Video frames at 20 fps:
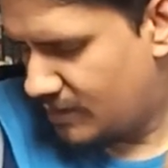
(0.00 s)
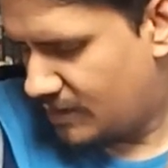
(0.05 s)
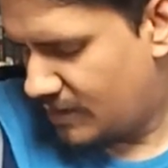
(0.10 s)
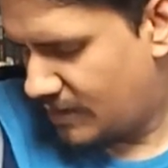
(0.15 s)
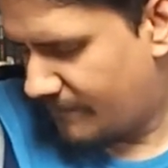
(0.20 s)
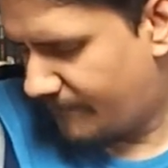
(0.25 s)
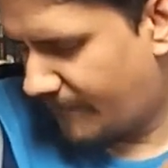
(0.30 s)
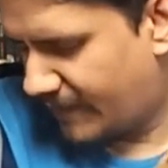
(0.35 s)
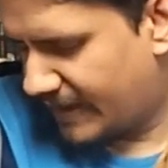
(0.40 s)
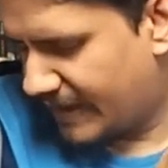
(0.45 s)

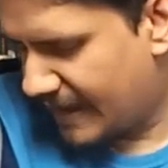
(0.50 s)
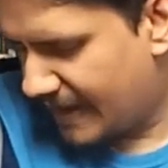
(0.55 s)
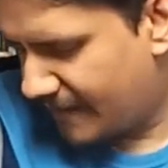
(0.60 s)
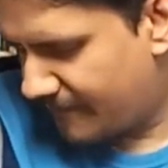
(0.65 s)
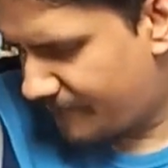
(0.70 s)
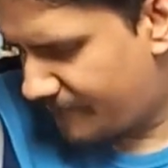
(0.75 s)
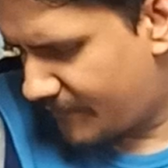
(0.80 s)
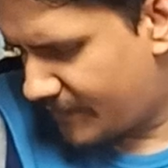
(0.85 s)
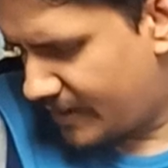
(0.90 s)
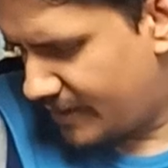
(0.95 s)
If I
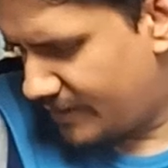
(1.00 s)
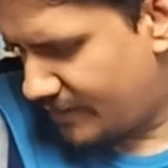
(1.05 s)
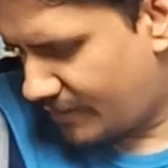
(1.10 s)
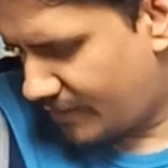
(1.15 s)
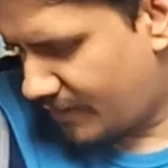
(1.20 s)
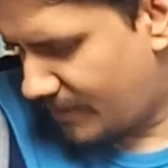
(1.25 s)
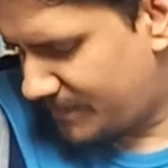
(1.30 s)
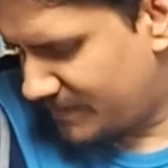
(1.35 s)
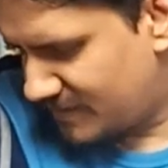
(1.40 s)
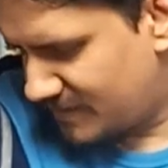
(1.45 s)
can't find
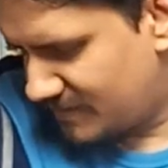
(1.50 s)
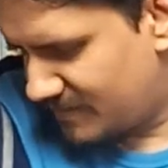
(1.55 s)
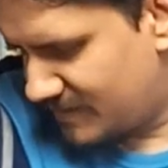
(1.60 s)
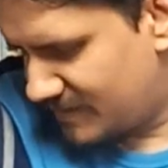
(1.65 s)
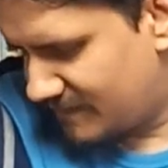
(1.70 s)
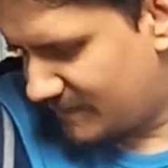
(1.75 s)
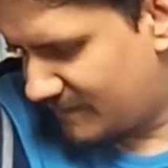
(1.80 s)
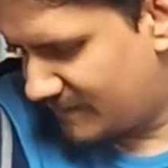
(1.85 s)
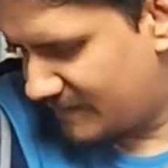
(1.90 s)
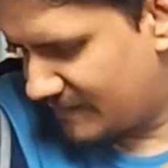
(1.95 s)

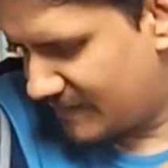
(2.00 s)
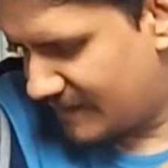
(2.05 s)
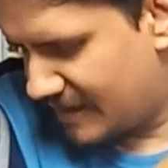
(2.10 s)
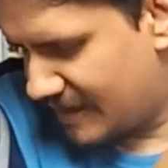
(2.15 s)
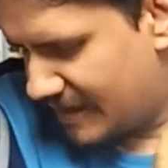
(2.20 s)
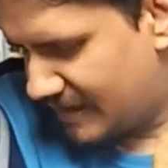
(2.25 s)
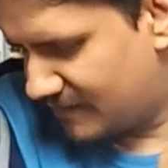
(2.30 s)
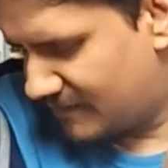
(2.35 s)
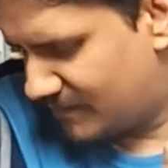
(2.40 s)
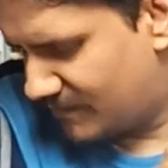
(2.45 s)
Optimus
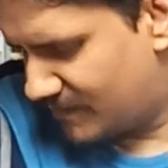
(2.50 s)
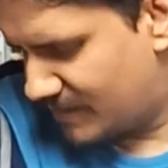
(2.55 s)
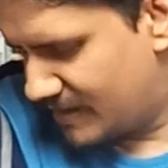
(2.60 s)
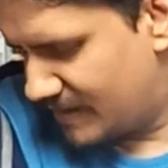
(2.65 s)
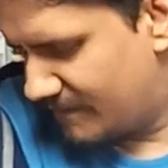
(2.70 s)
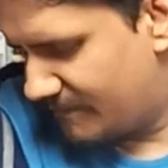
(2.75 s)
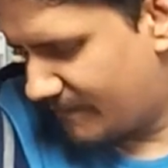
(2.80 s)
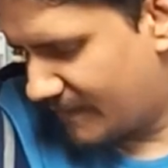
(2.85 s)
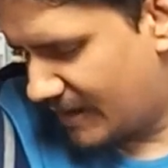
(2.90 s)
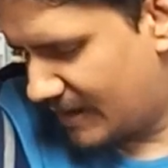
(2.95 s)
at
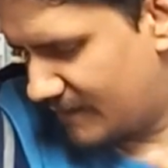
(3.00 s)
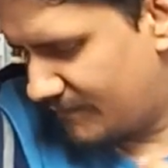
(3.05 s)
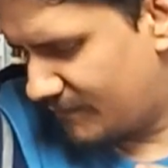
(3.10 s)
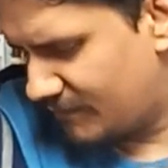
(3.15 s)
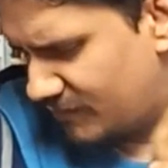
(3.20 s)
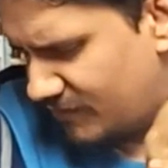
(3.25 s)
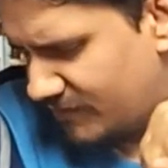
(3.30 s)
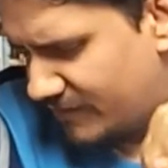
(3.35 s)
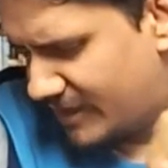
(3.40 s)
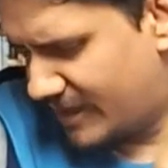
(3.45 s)
25
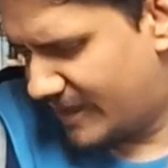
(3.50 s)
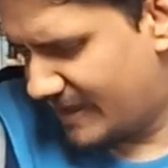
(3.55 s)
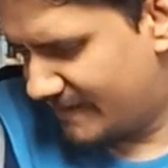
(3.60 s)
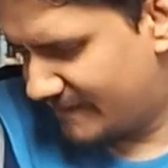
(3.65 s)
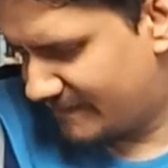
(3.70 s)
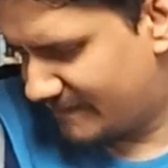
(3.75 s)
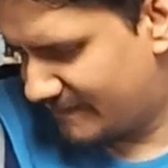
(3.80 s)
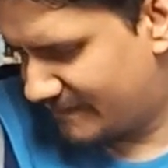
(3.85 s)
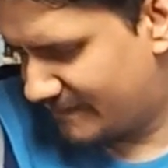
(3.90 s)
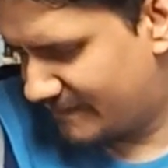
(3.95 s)
or
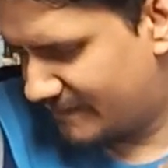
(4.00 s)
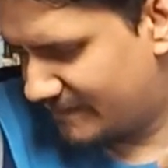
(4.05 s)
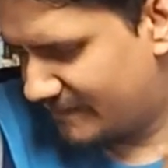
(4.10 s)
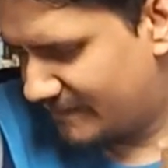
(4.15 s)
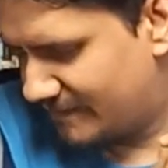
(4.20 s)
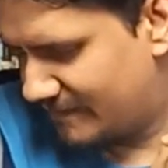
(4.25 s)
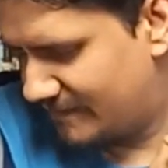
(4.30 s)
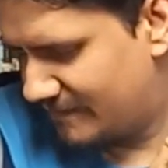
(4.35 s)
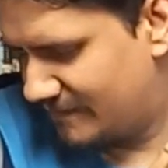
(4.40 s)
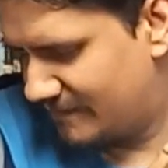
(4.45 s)
less,
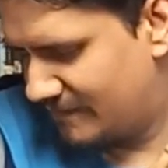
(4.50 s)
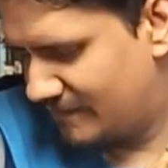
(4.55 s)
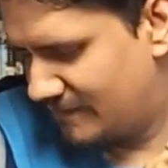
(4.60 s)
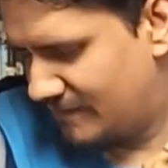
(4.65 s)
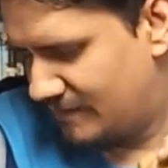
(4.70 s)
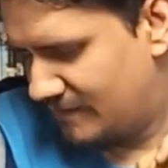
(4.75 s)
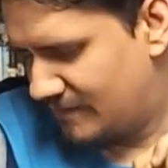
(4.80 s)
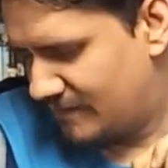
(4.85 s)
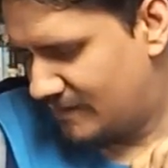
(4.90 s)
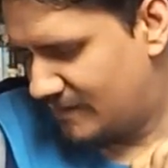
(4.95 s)

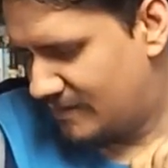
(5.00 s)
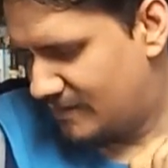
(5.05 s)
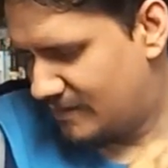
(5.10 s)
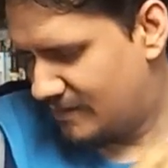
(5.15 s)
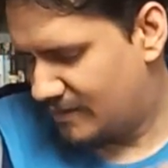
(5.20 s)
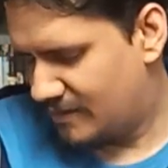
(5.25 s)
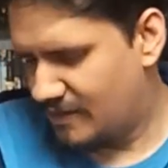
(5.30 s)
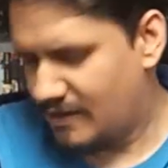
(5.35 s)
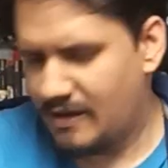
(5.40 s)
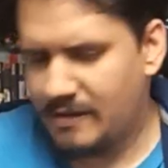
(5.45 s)

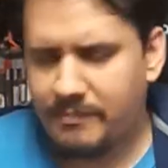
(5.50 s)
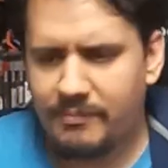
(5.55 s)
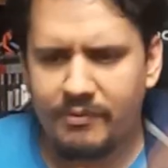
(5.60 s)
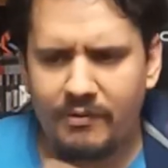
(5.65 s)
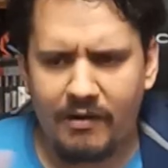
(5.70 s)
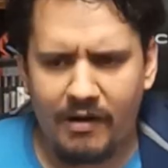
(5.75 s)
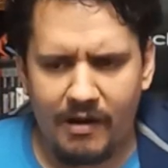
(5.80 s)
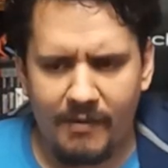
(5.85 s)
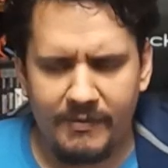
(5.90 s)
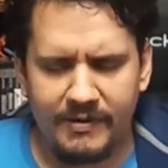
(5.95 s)
I'm
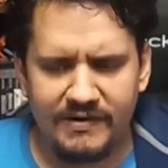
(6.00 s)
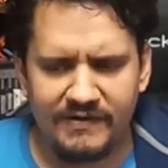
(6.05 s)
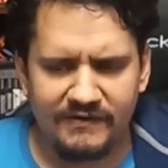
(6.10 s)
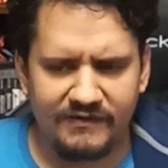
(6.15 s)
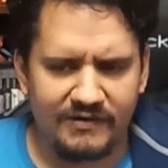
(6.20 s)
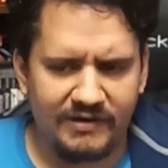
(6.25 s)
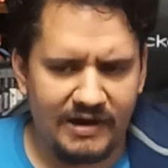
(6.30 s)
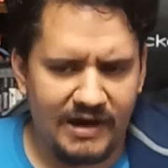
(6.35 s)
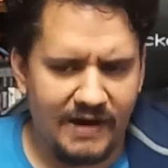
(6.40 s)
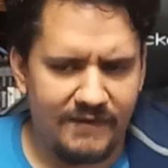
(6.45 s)
probably
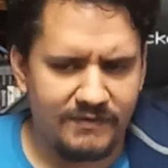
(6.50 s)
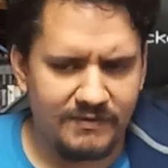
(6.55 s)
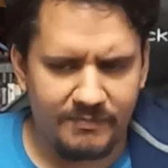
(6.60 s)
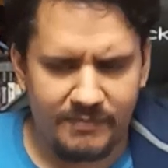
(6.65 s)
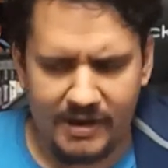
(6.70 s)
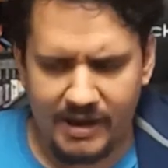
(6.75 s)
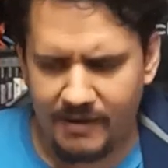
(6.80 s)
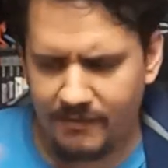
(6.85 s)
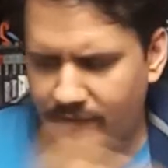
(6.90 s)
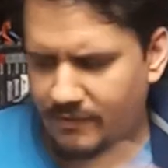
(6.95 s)
just gonna have to
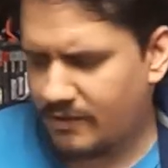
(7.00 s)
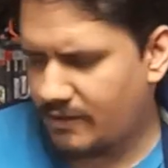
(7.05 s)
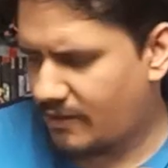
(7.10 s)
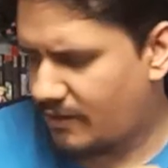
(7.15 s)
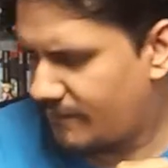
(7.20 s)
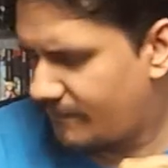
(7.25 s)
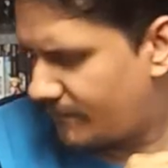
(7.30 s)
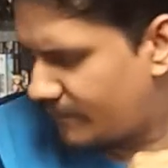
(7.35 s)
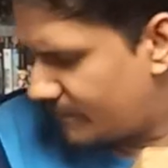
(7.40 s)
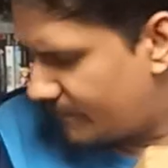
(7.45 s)
buy one
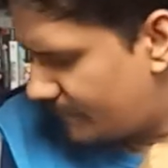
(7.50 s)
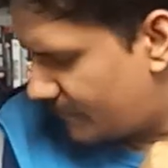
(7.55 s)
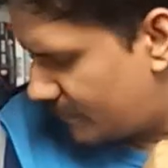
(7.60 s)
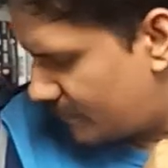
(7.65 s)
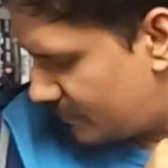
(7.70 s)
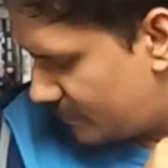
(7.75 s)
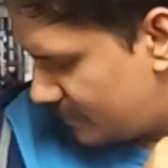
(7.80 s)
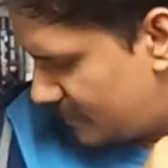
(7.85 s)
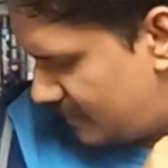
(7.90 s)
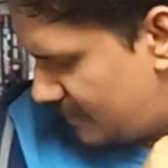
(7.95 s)
off of
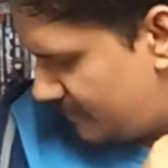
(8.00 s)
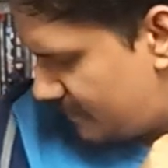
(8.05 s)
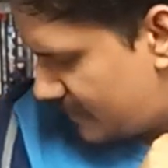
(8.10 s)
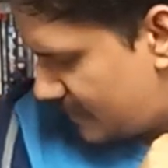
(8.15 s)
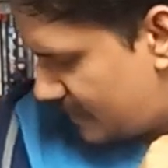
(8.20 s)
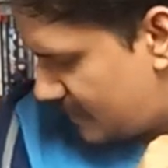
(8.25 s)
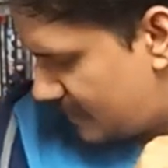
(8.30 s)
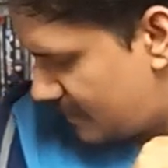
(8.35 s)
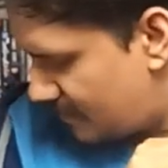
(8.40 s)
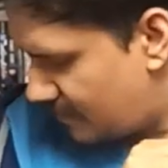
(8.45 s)

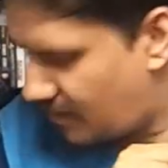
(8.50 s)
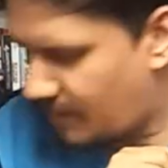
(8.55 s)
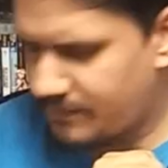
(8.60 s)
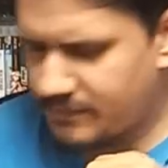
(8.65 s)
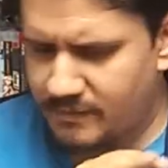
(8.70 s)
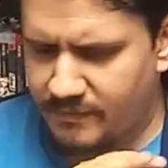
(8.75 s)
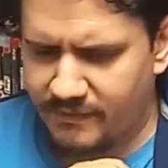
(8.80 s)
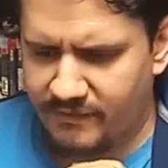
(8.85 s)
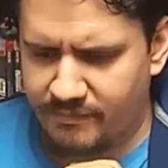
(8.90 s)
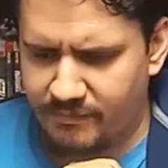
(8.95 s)
eBay.
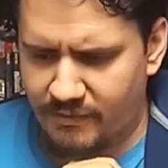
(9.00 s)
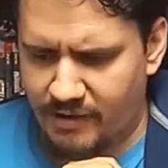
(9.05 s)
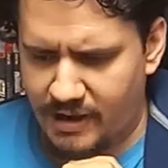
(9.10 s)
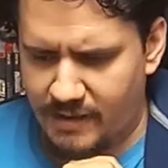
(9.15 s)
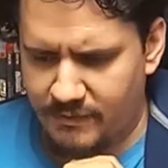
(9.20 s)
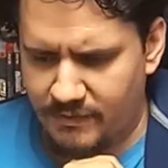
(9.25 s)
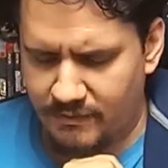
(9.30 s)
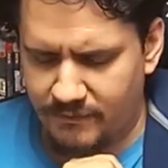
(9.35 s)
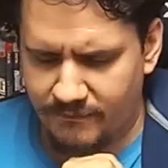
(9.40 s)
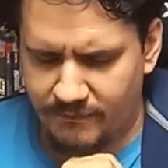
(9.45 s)
Optimus
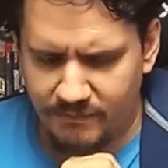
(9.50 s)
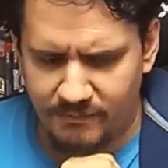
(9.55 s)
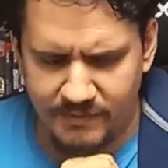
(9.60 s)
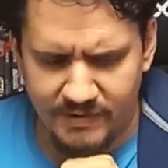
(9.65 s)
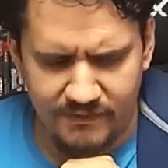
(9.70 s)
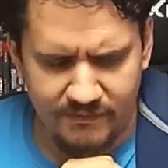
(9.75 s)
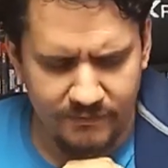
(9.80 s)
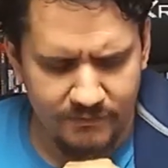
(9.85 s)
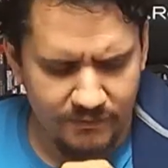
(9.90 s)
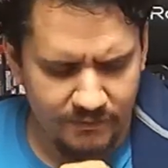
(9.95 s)
Prime from
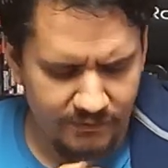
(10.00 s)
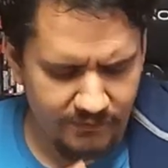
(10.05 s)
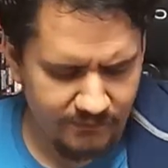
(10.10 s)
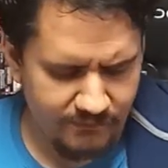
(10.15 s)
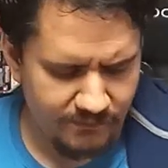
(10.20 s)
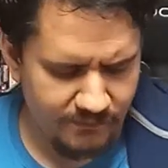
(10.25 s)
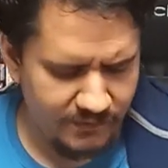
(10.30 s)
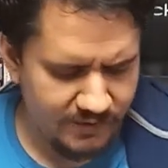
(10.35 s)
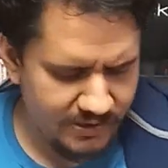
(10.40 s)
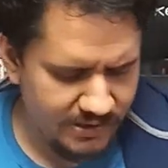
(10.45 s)
Beast Wars
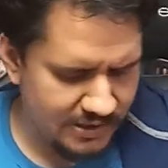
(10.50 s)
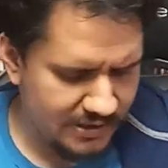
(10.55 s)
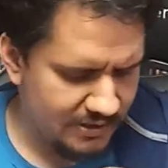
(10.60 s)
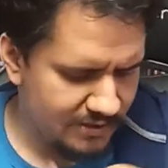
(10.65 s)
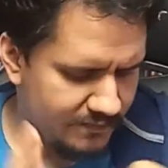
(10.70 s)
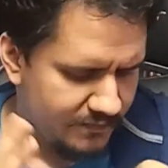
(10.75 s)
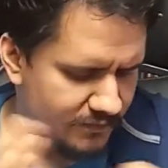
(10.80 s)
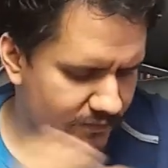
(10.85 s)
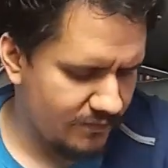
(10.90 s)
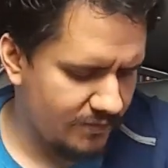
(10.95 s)
from the
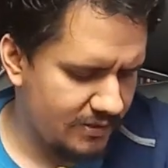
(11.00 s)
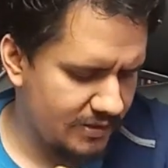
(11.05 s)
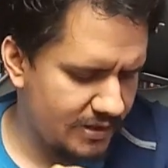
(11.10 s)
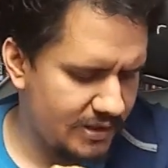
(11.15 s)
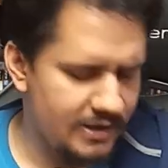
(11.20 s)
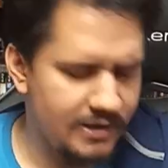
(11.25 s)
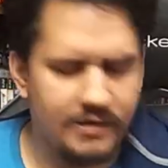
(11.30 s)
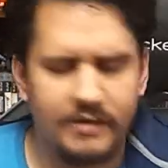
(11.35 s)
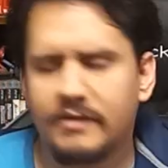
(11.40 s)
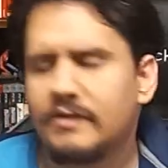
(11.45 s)
Kingdom toy
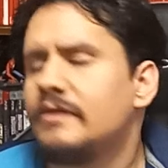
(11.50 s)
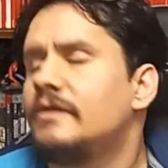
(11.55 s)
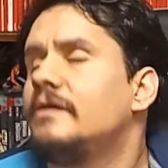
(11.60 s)
line.